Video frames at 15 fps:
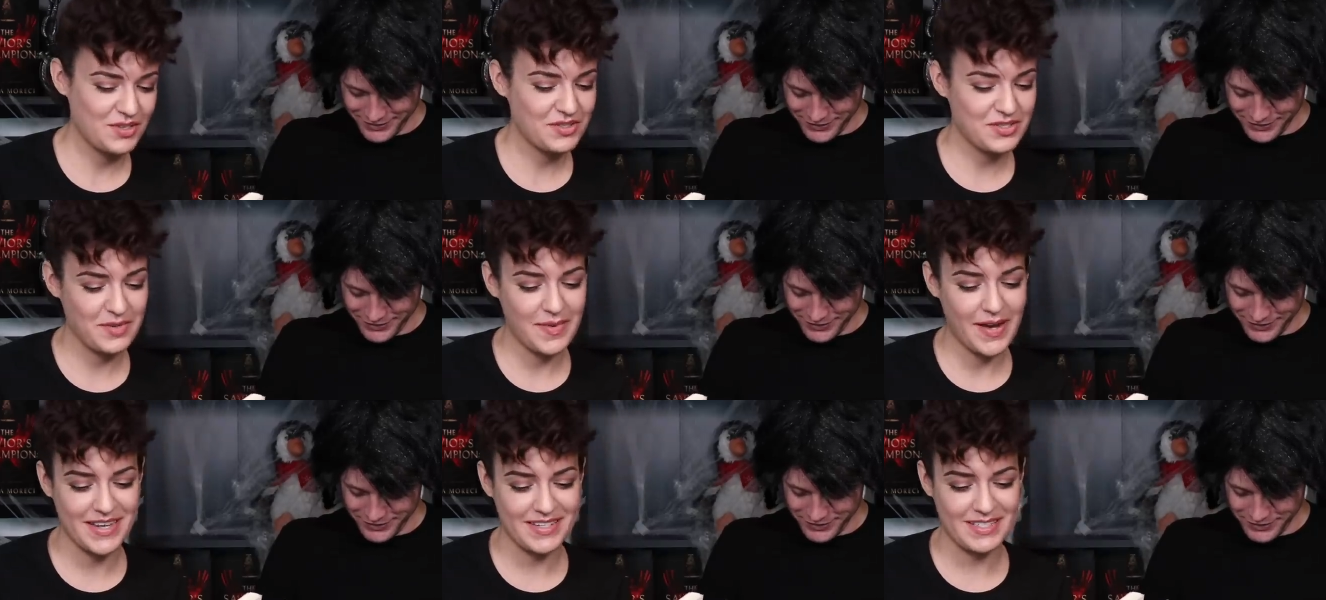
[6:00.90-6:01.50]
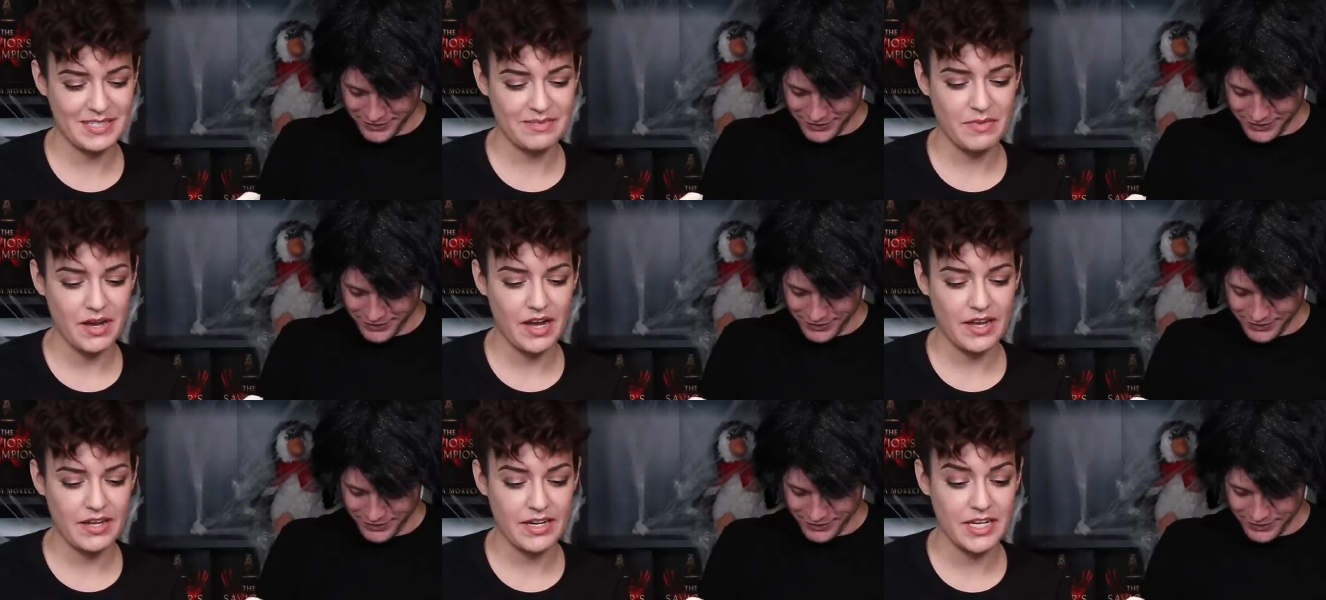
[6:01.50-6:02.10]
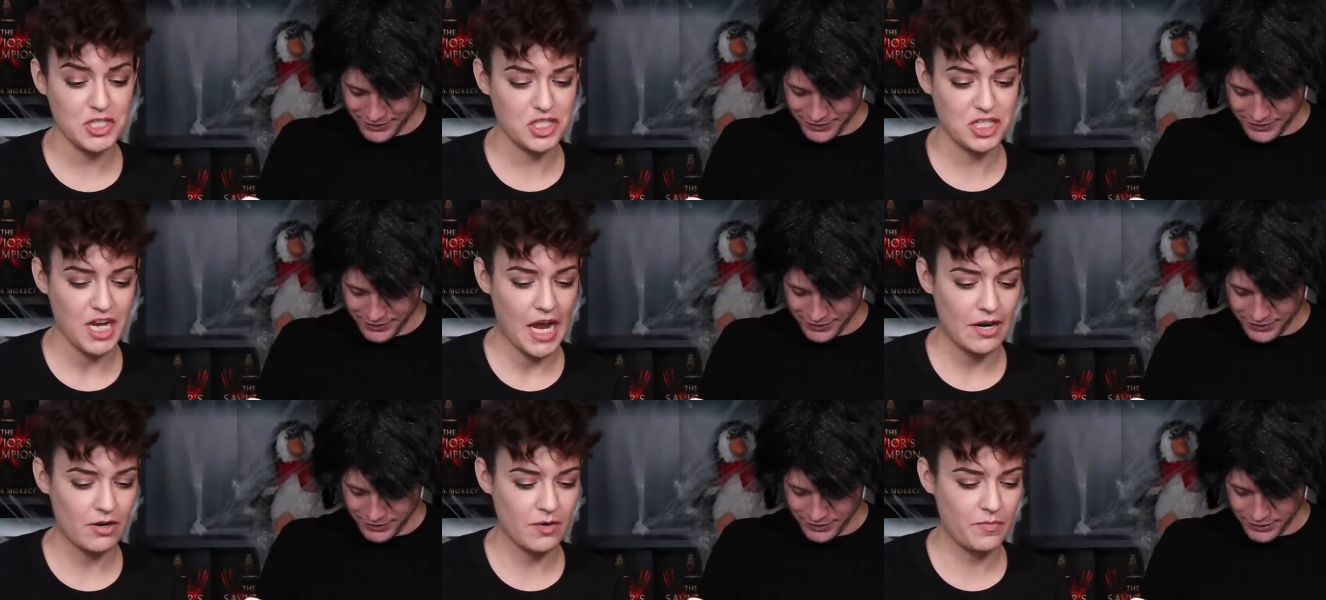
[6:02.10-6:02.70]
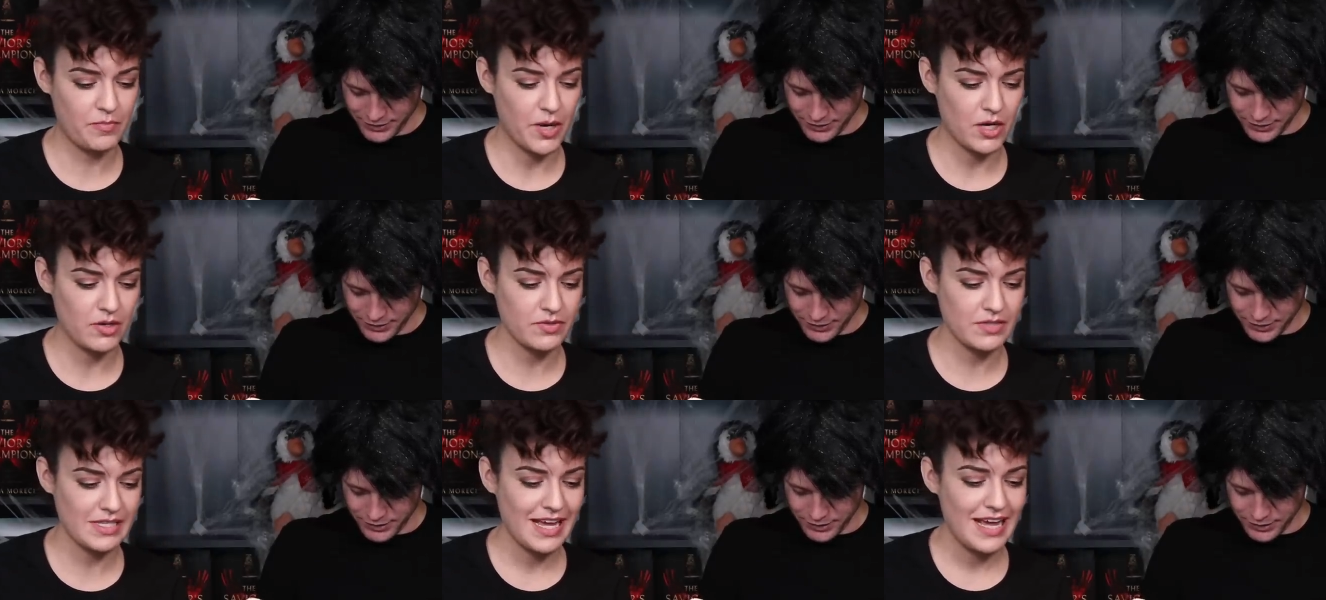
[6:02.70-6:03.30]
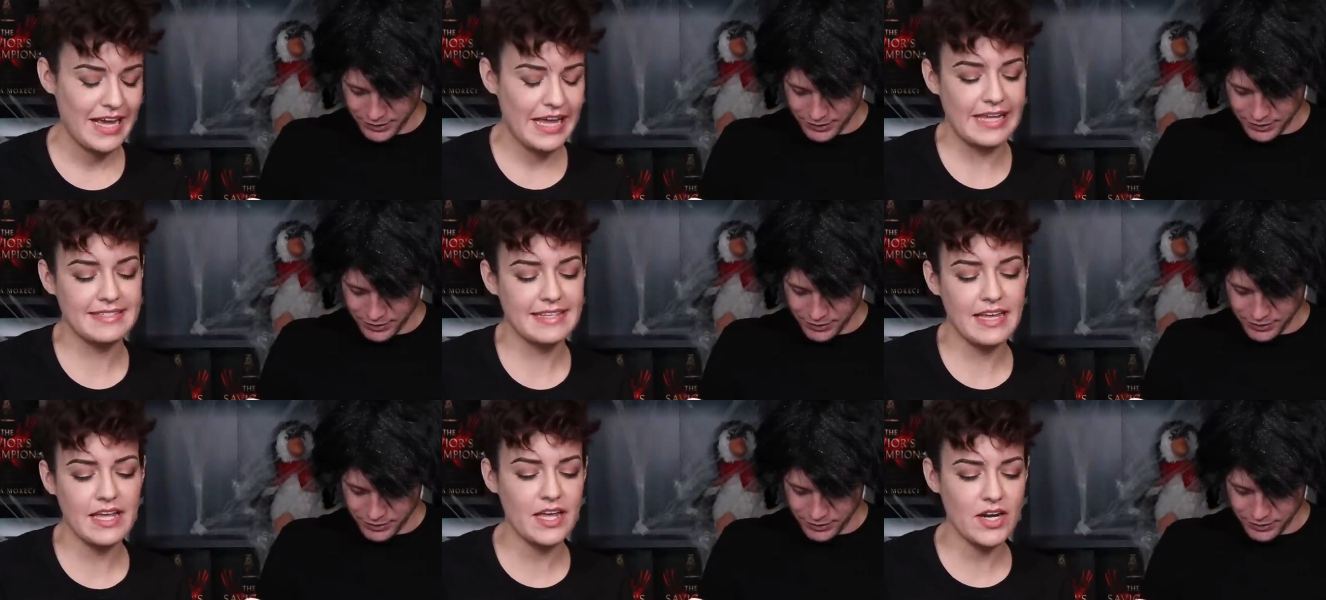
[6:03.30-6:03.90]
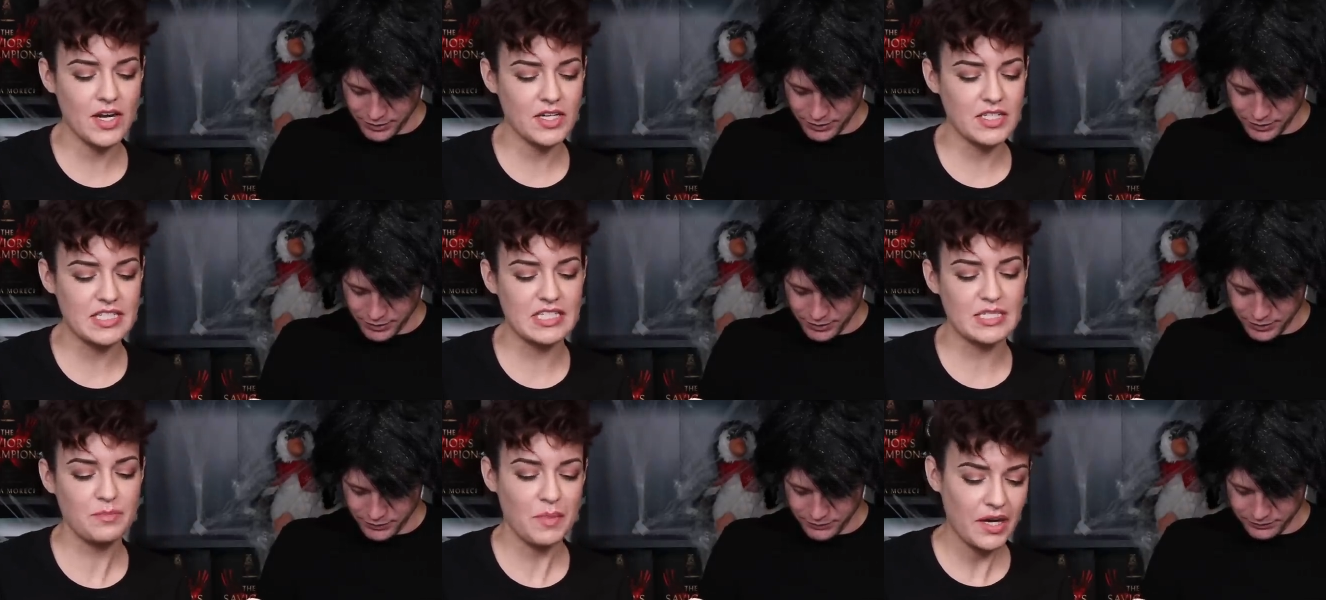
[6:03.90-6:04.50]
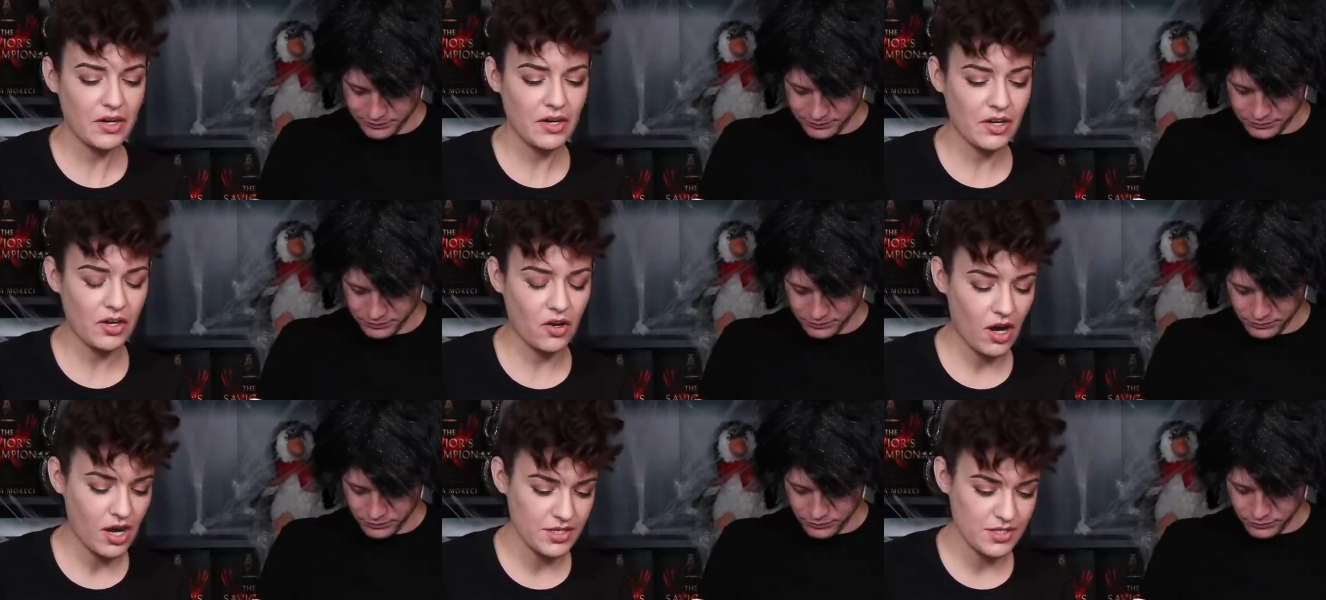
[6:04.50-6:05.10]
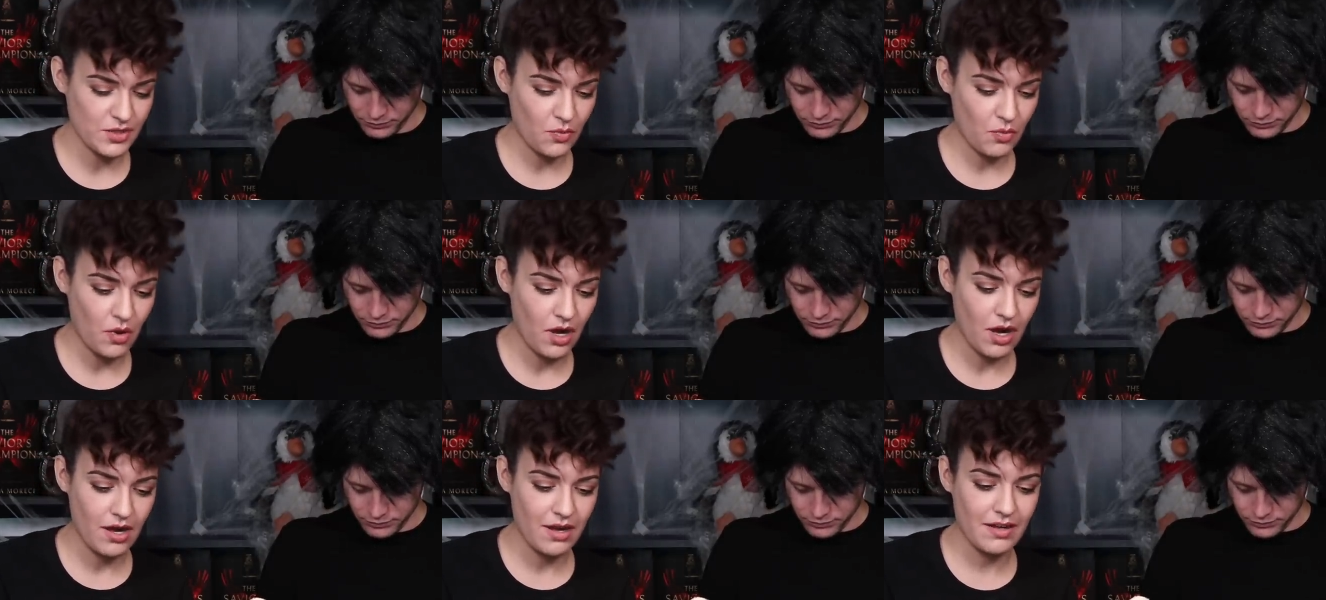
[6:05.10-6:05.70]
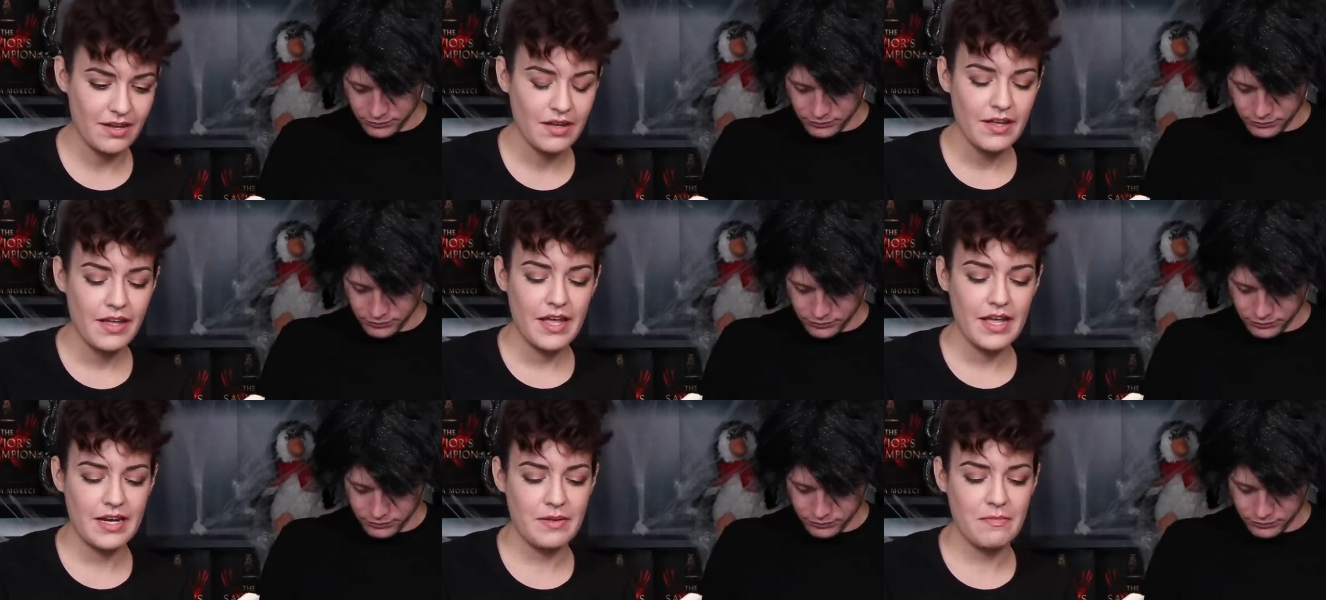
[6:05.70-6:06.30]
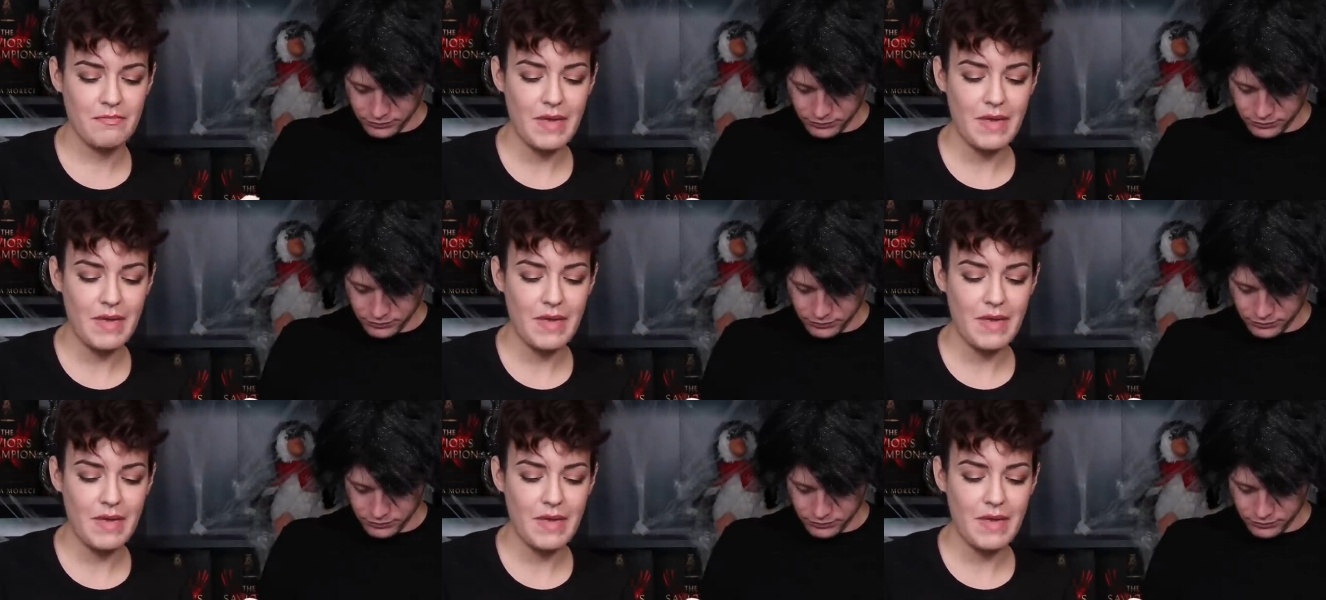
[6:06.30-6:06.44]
Speaker 1: through Tobias's mind, his shattered bones, his innards smeared across the wall, and he